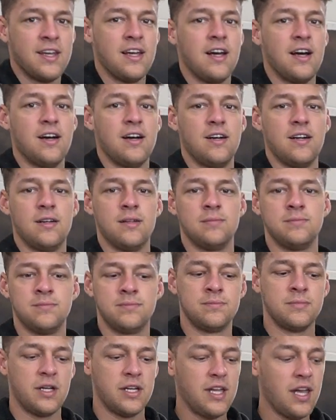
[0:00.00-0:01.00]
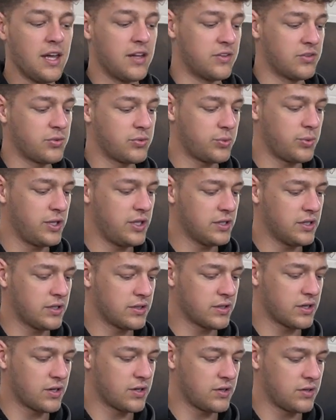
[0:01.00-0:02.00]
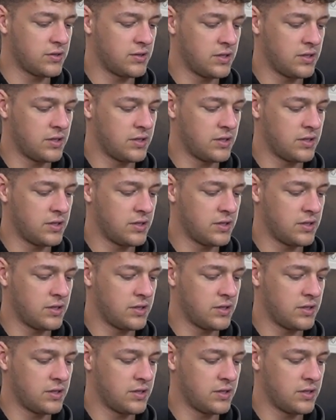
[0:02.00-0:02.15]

But yeah, sweet little girl.